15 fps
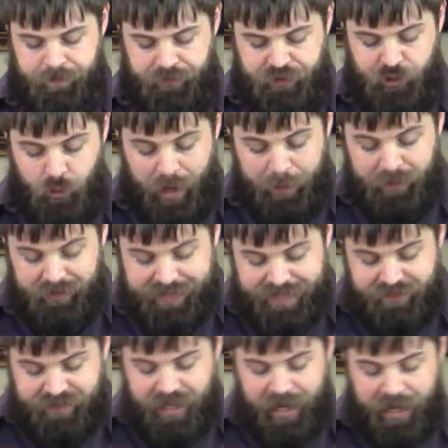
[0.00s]
Do I
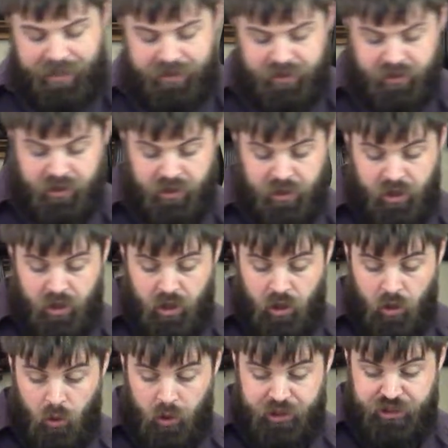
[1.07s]
believe God
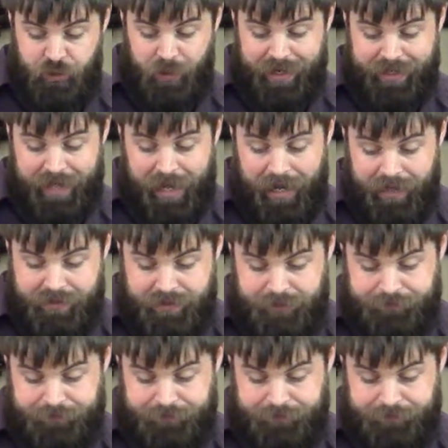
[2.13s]
or do I not?